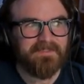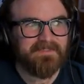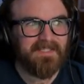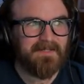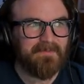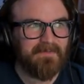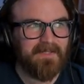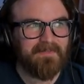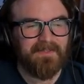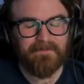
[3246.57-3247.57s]
It's got to
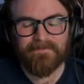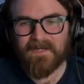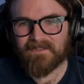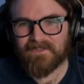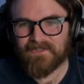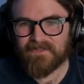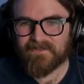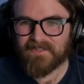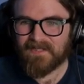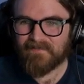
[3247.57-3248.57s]
like the effect that
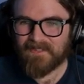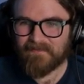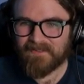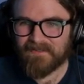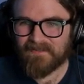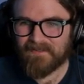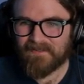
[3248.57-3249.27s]
cheaters had maybe.